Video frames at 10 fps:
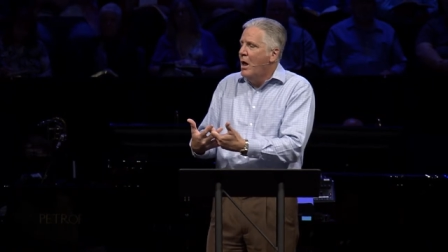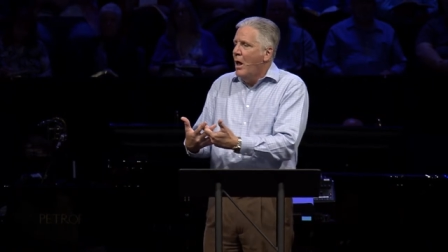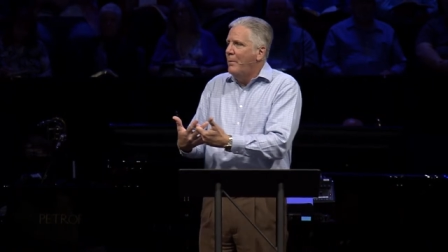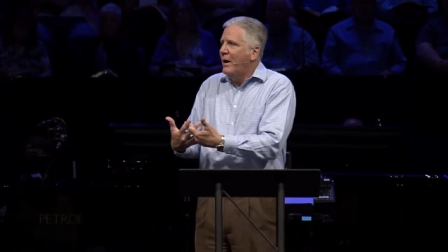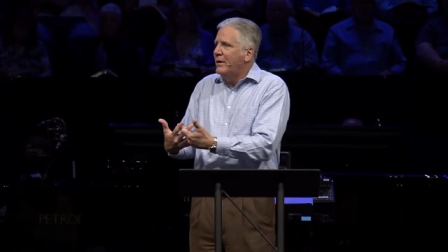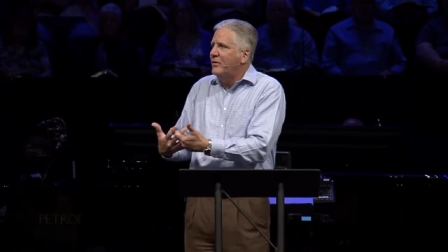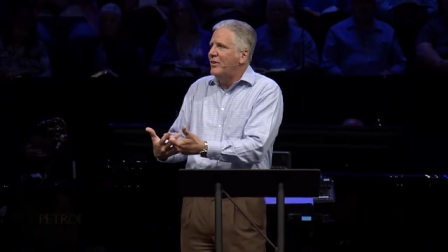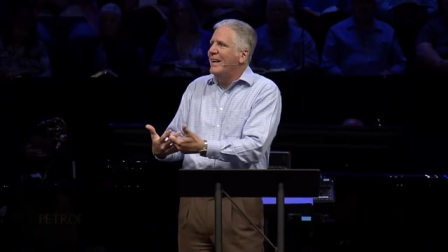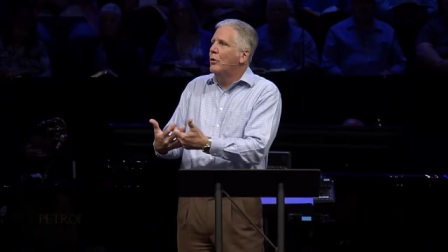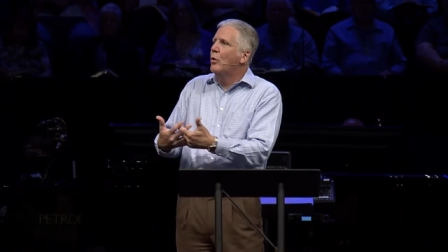about his
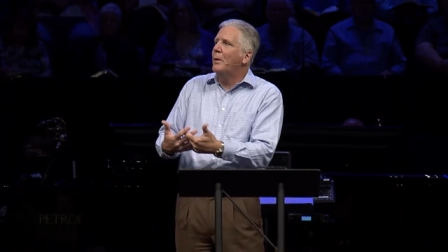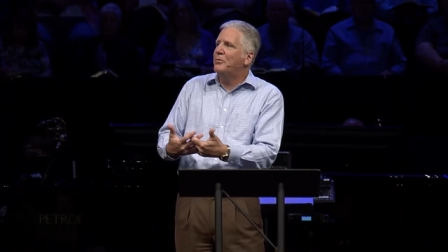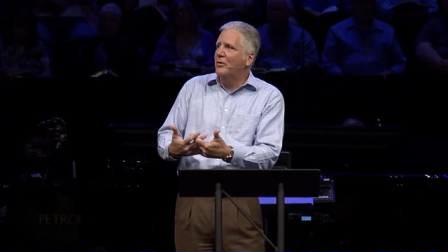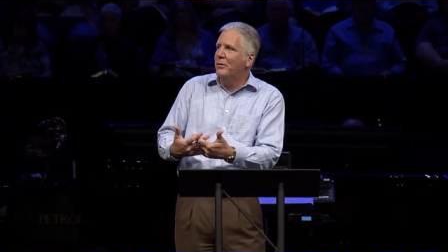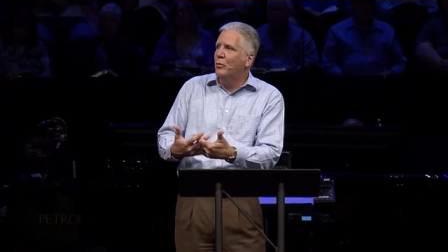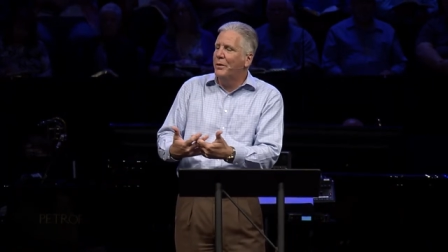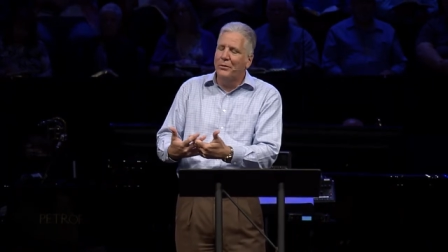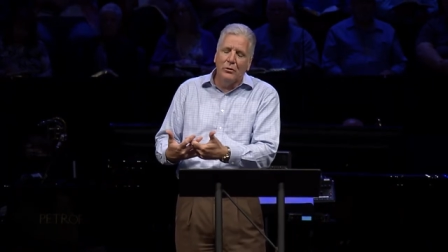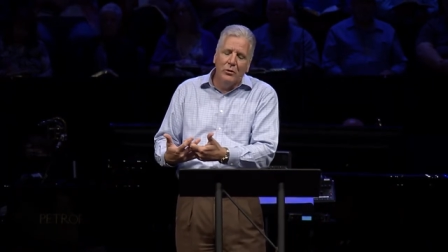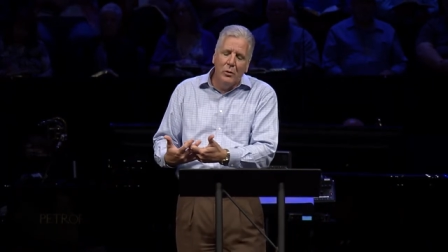interruption of what
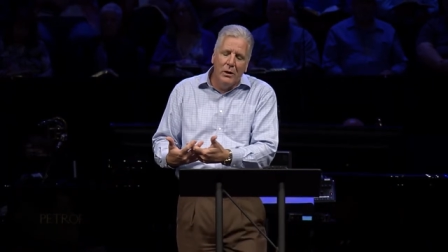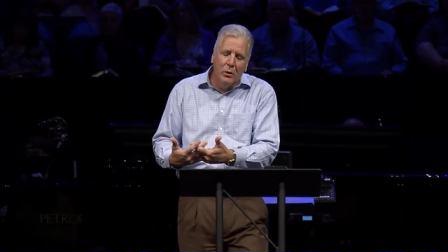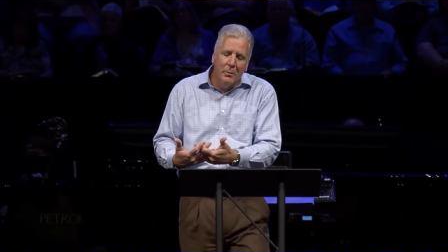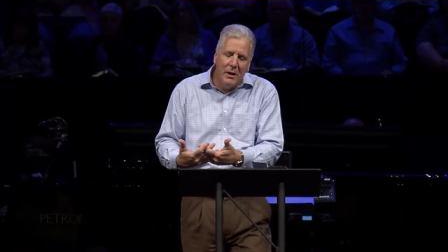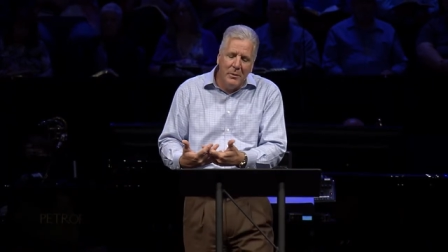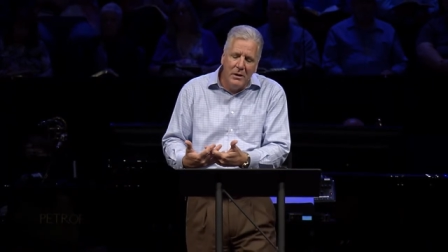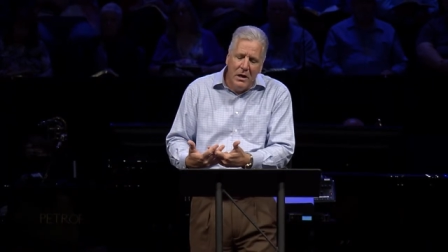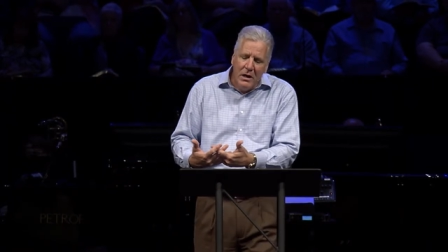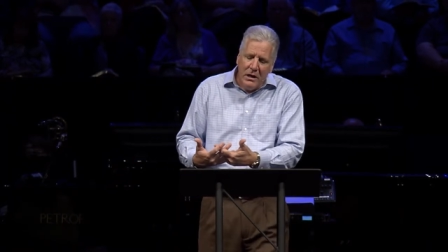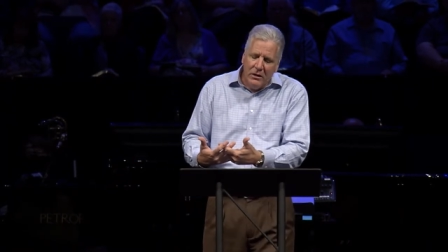they're doing or maybe
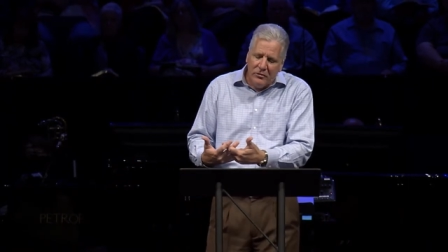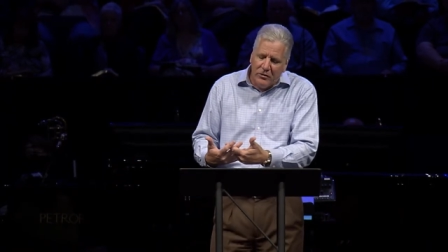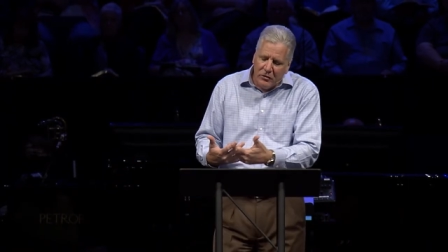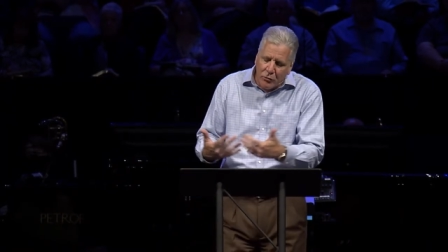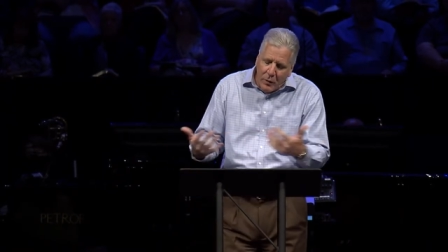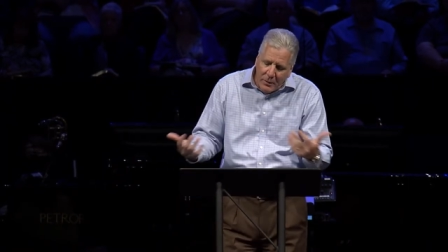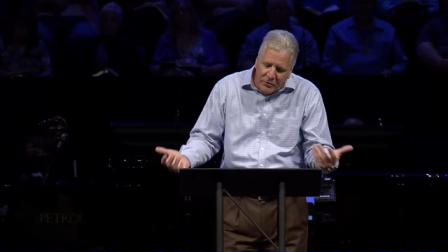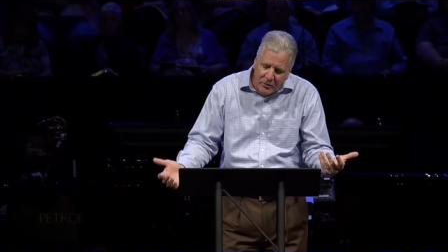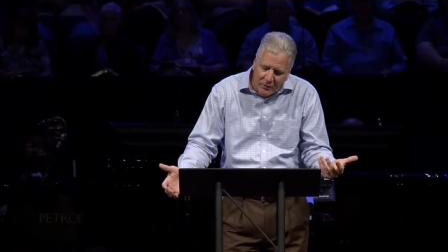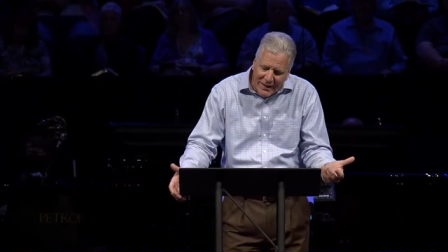his
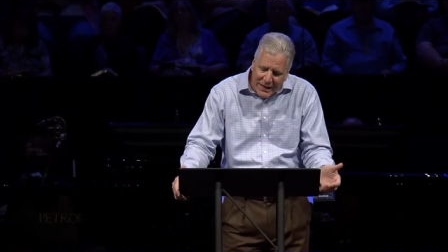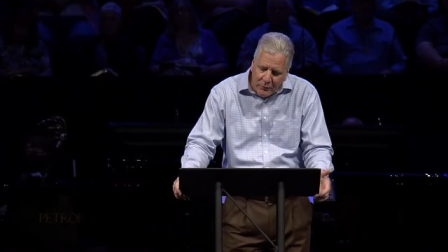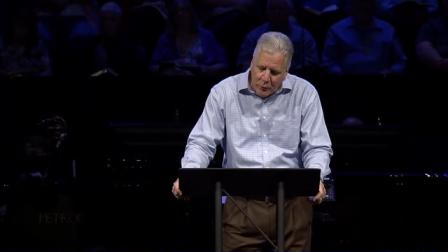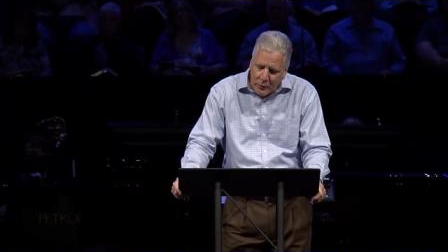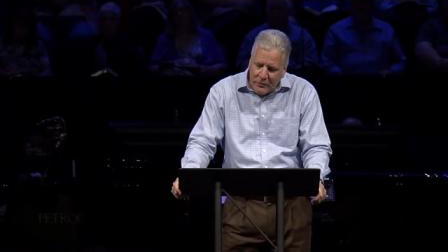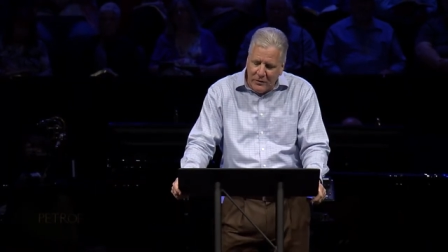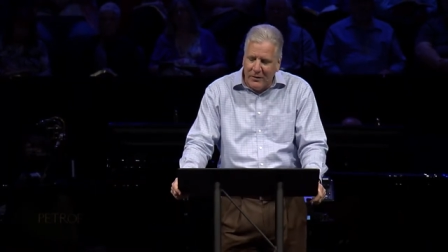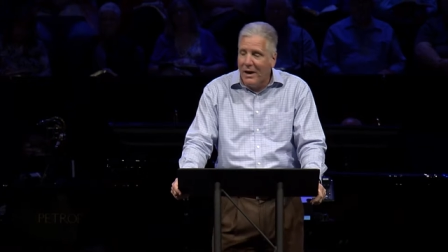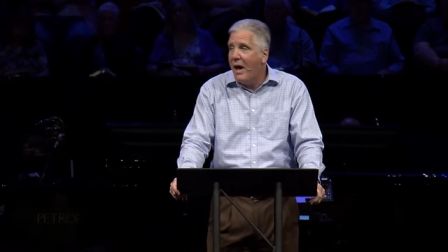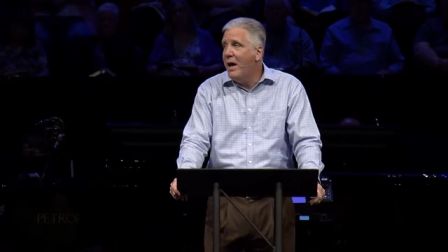disruption of the influence that
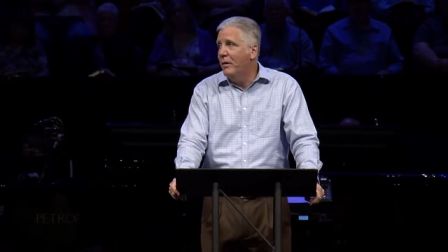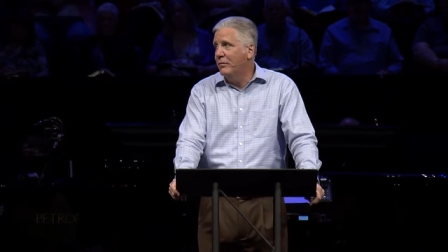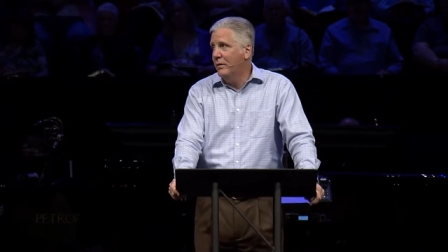they have.